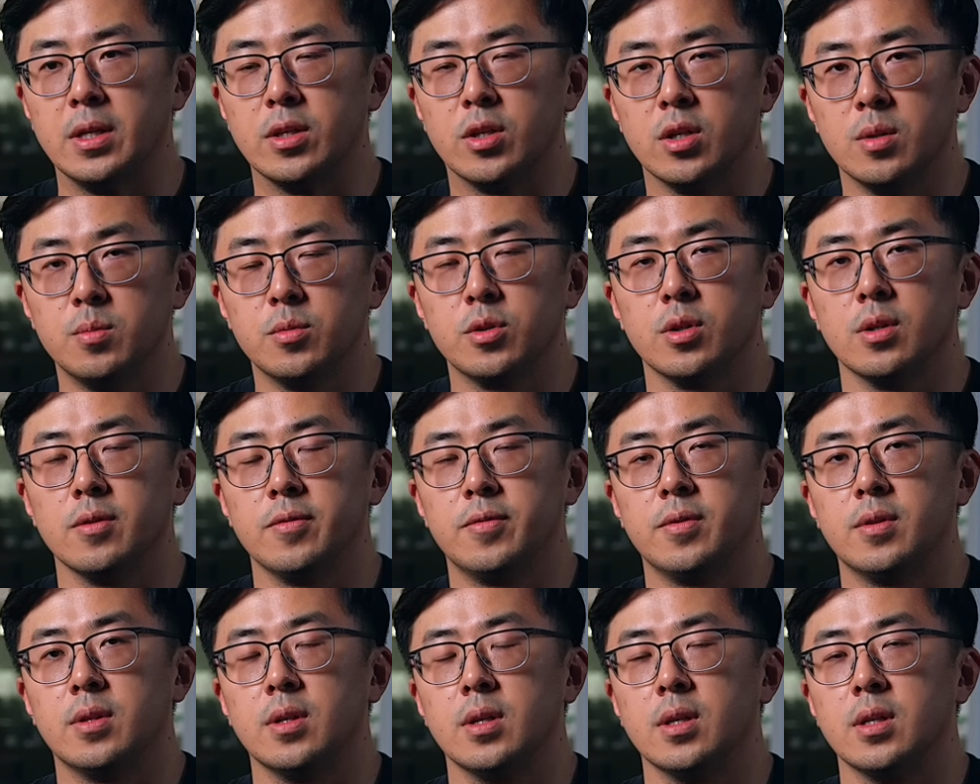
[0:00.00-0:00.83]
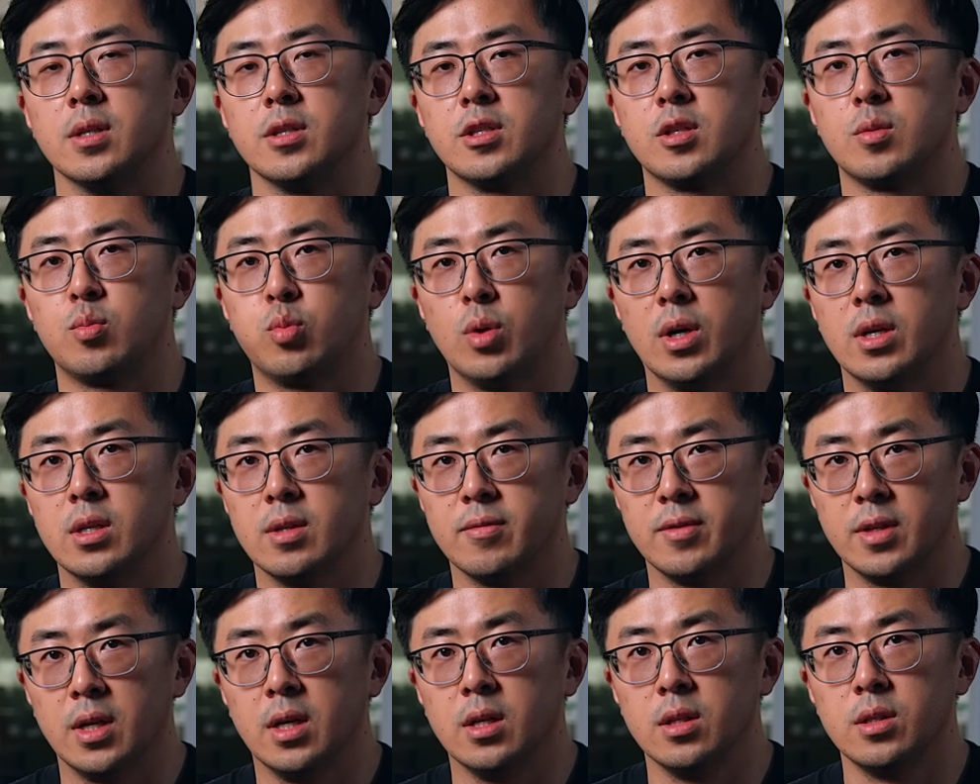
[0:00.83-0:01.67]
in terms of the spread
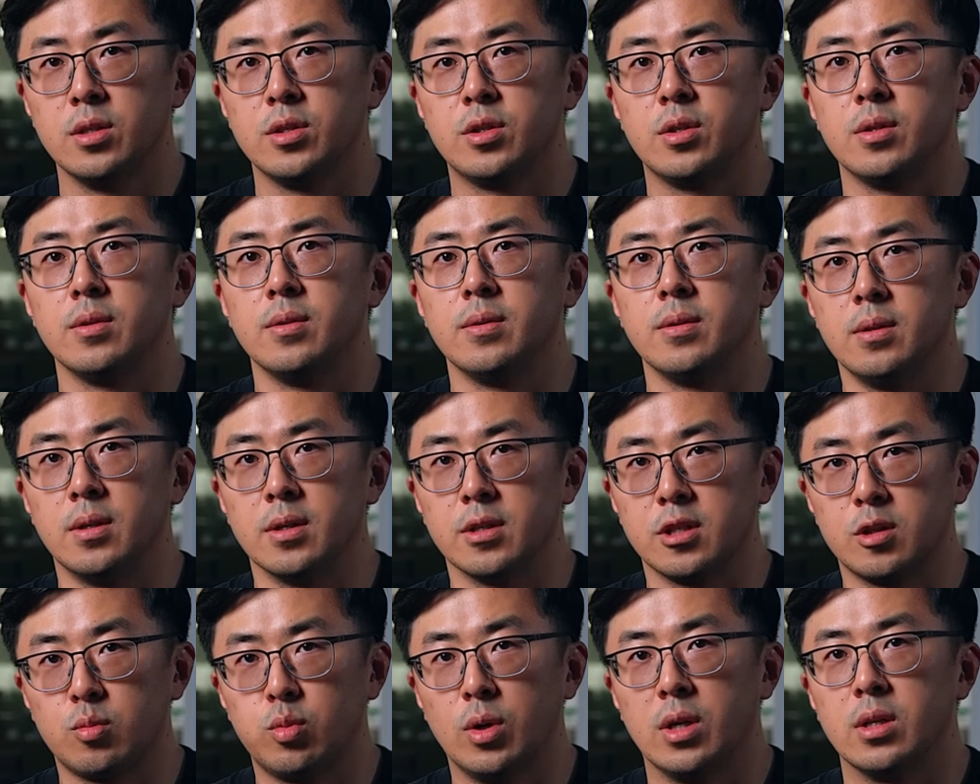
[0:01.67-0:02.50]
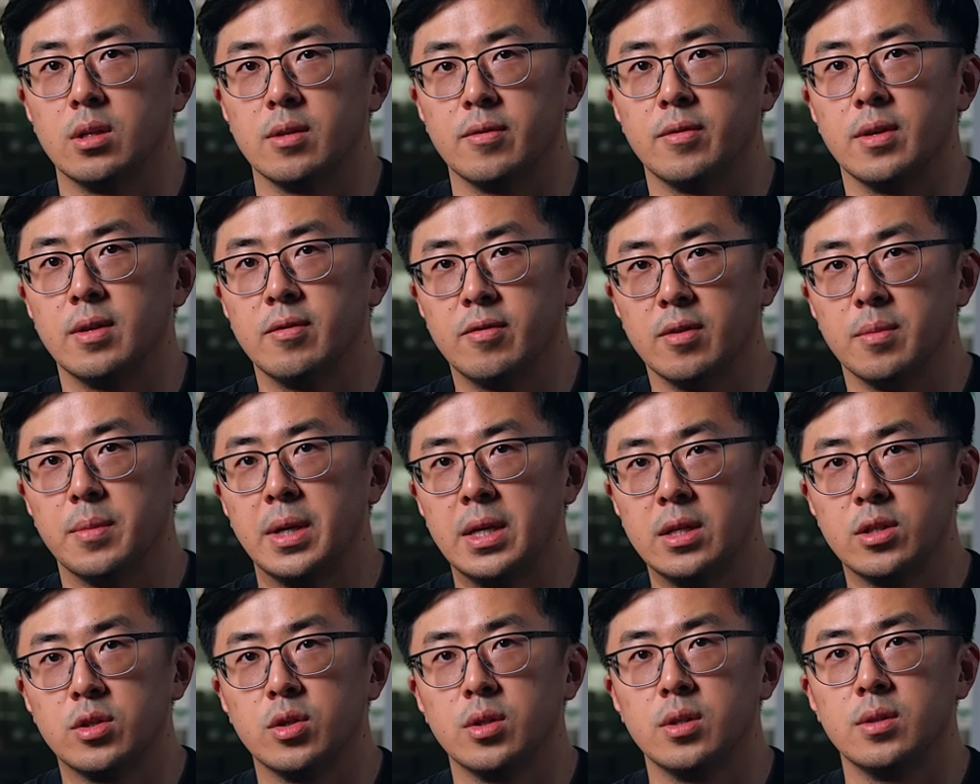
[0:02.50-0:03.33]
of knowledge, the spread of
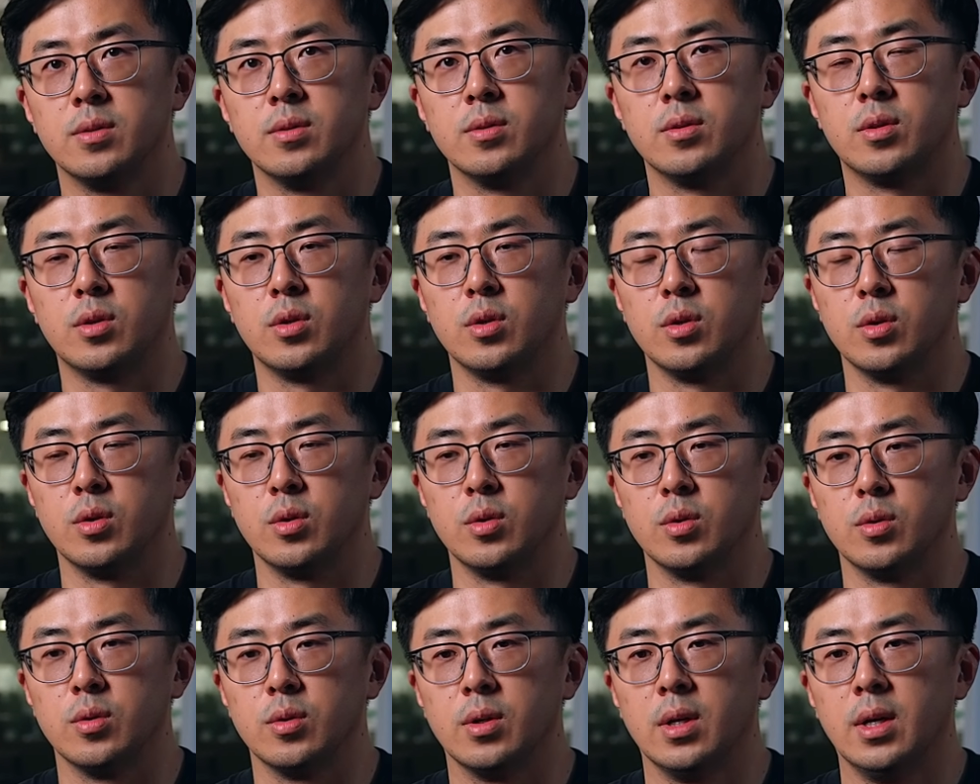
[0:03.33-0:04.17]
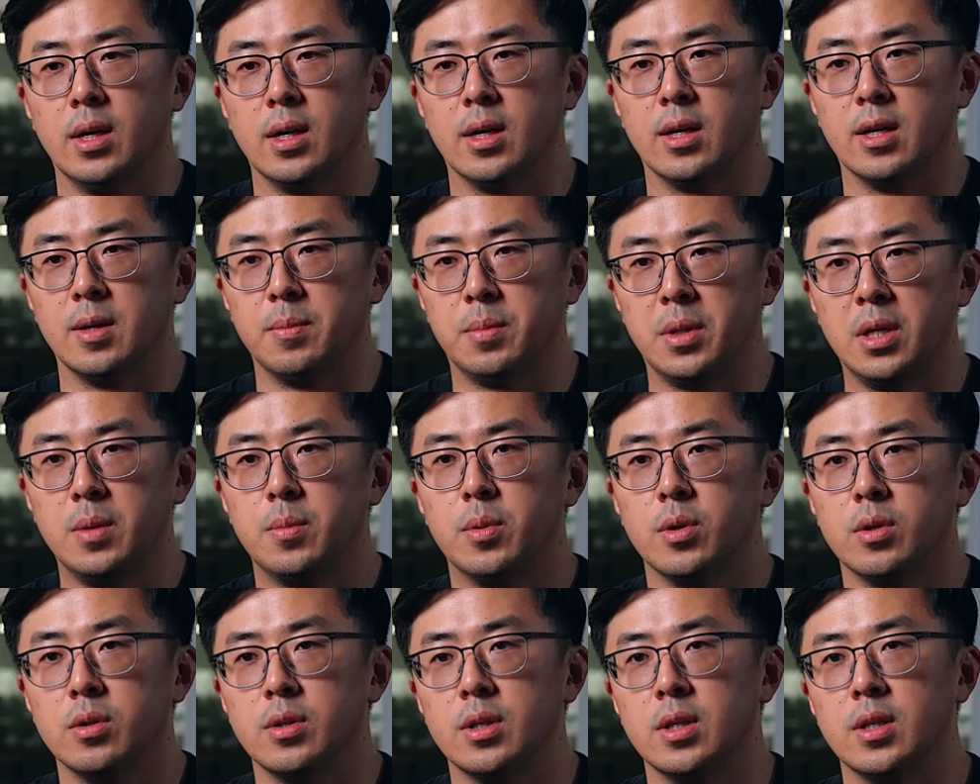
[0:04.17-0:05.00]
information to uh,
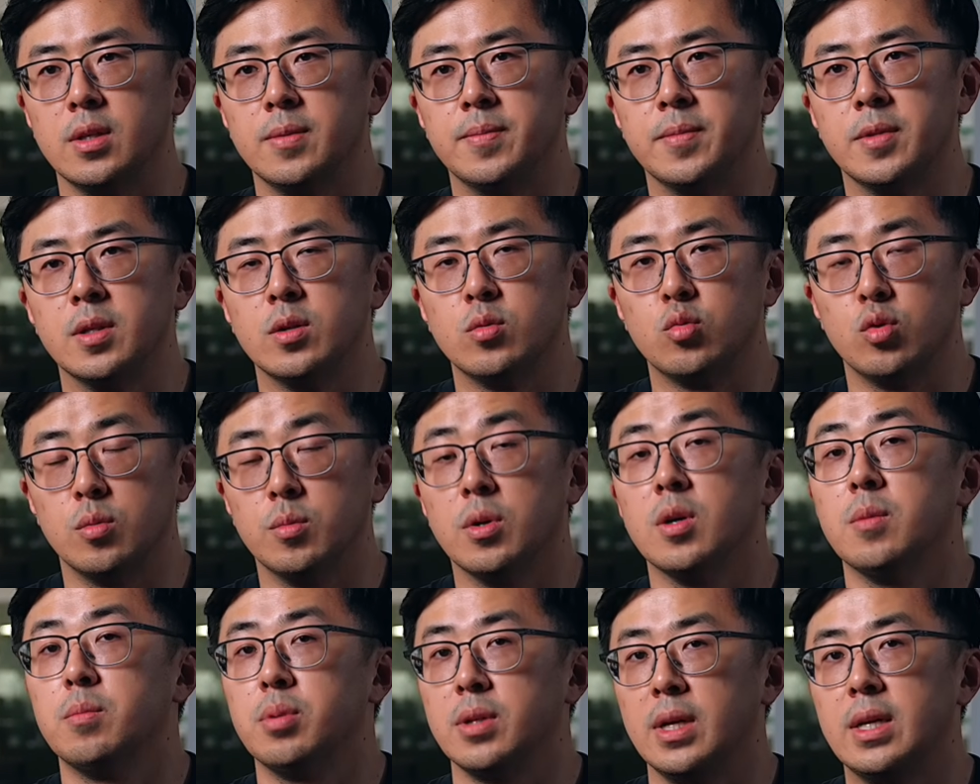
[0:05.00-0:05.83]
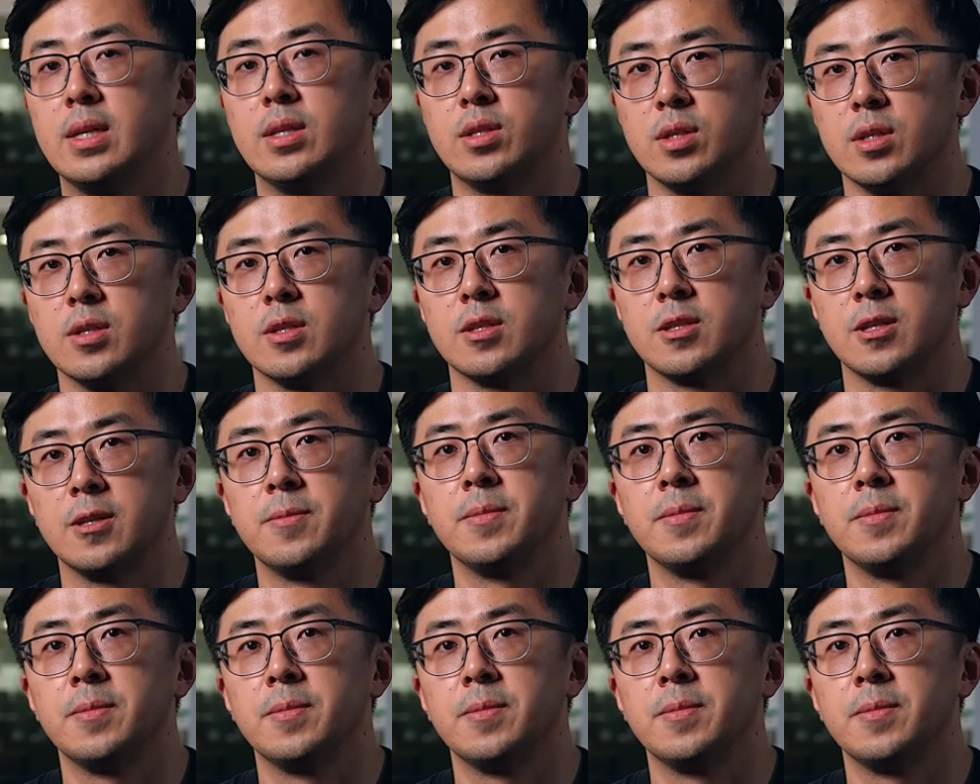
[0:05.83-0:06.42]
people in remote places.